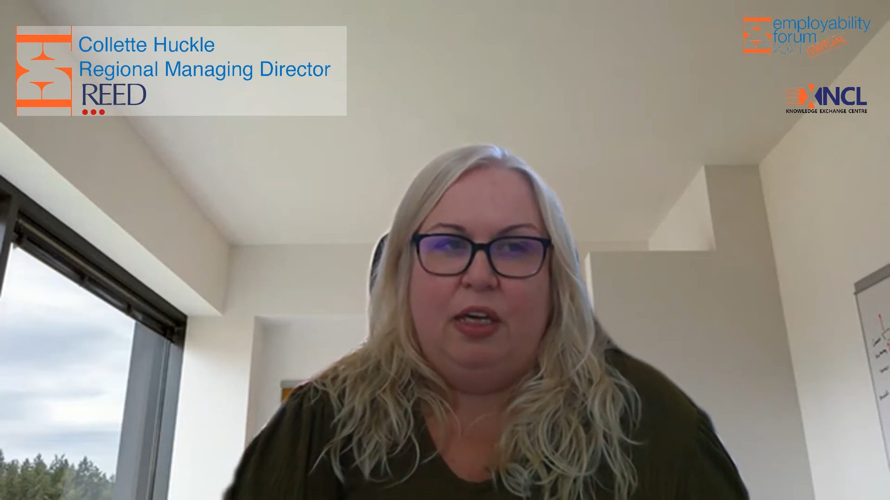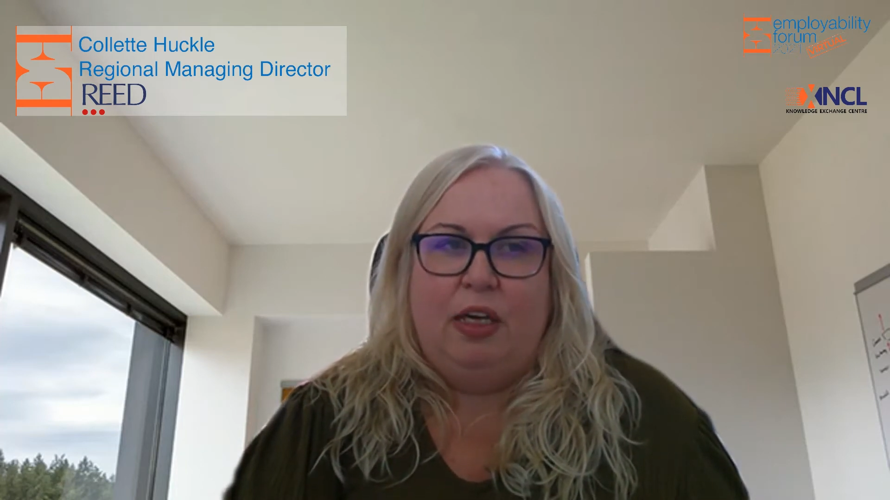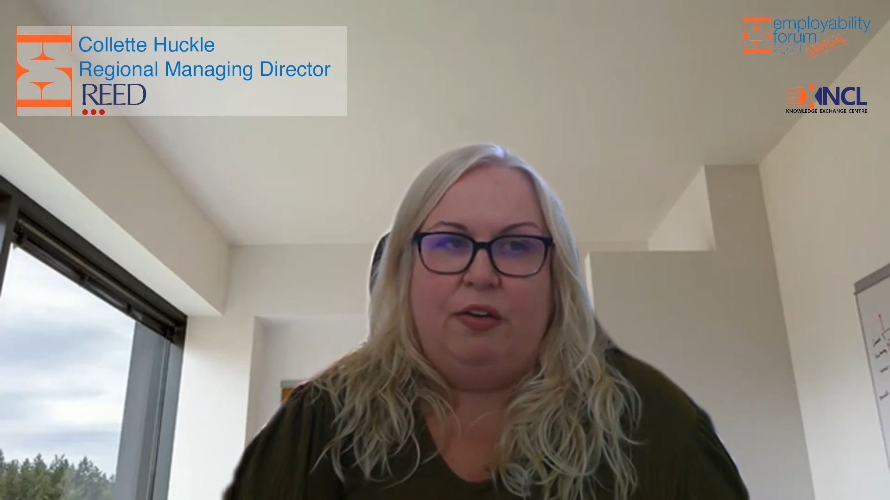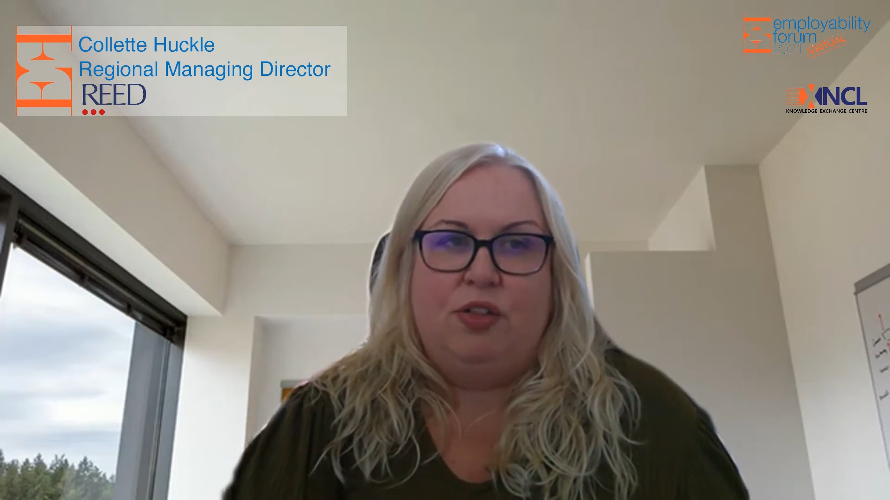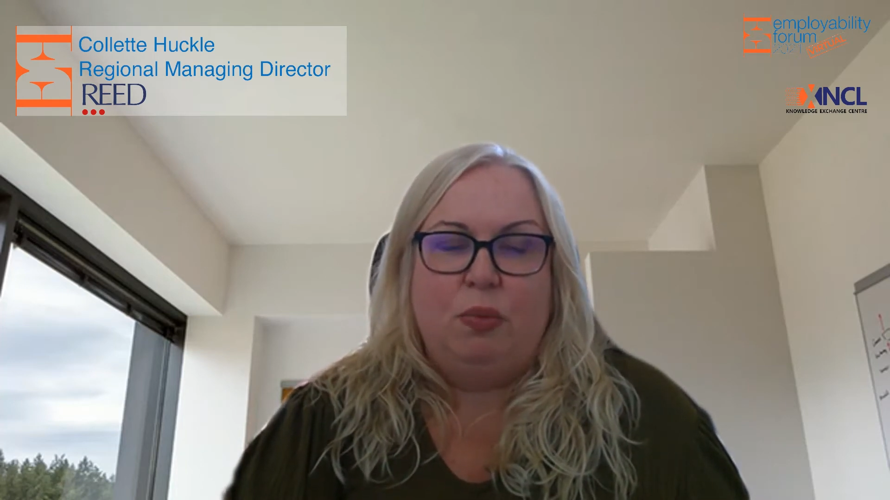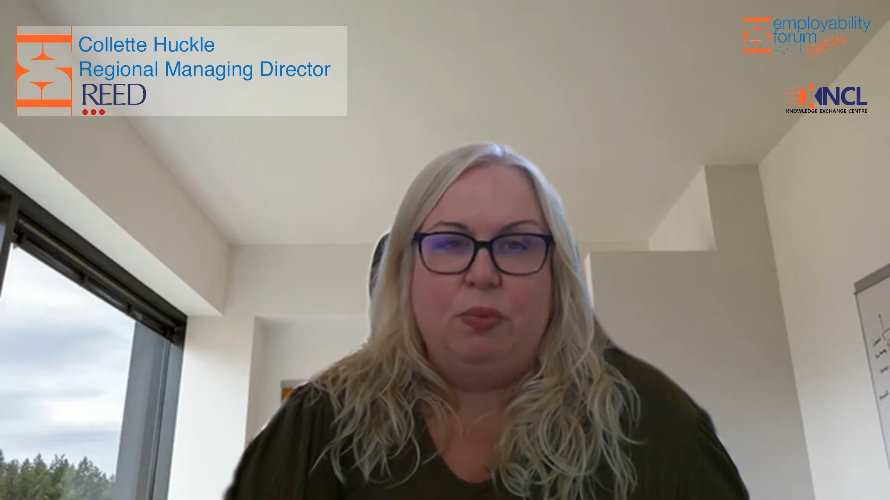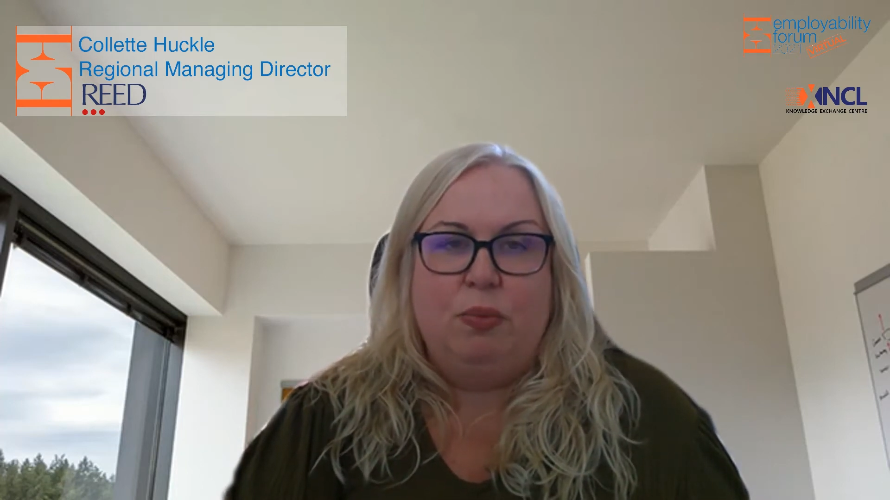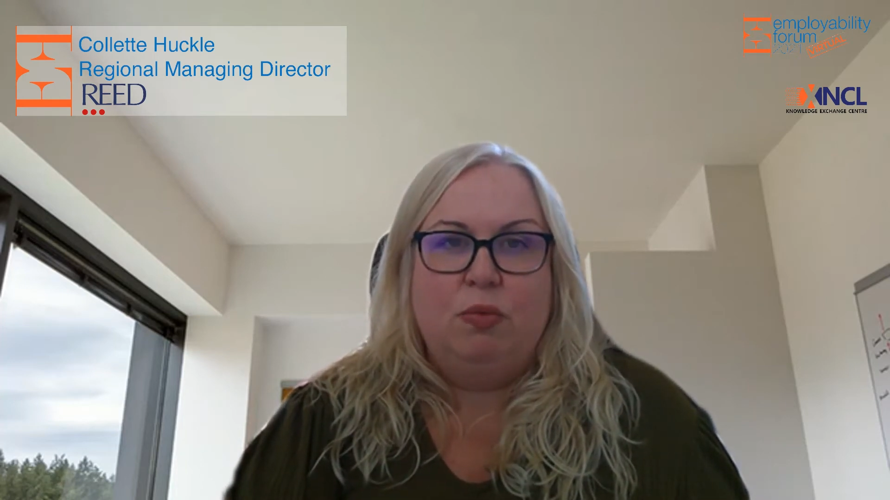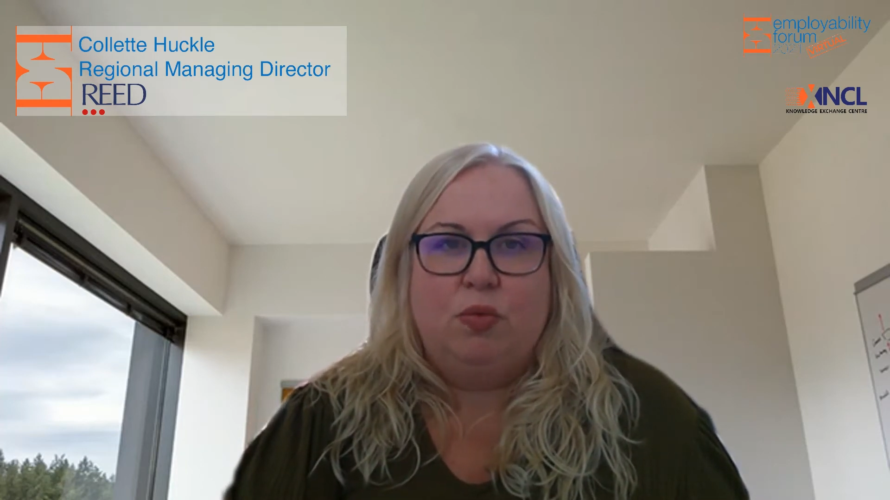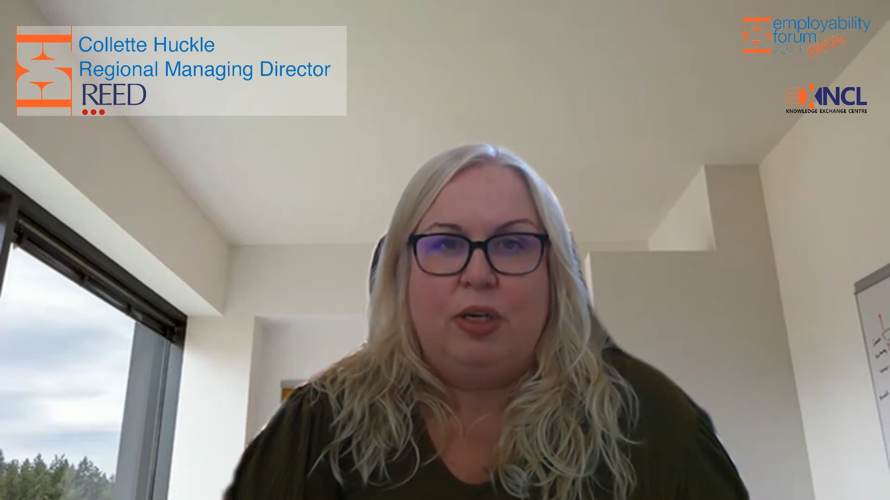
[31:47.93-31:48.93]
If somebody
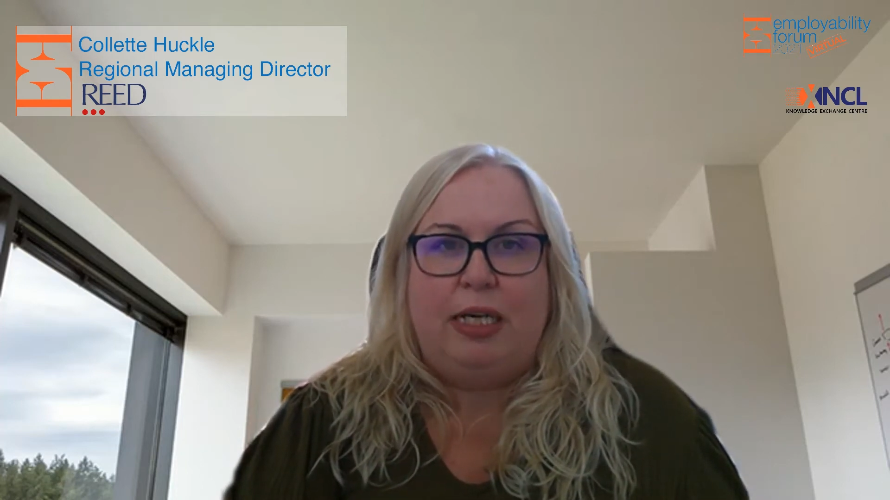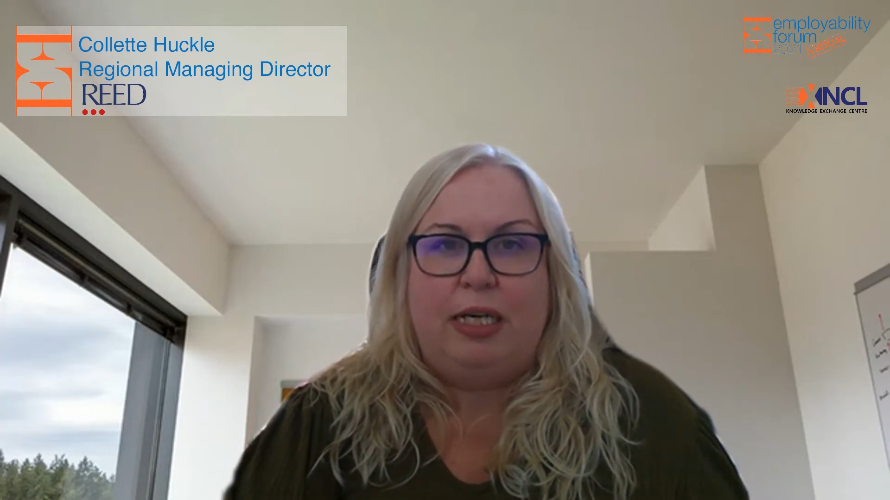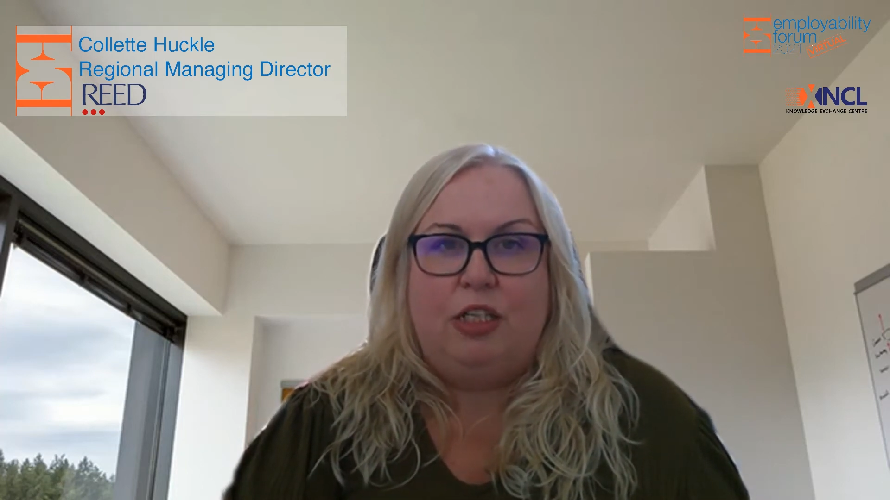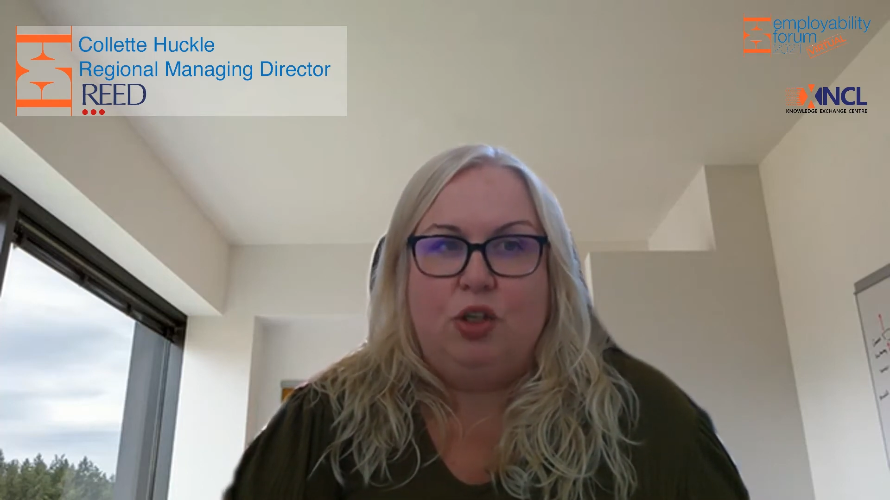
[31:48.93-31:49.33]
was reading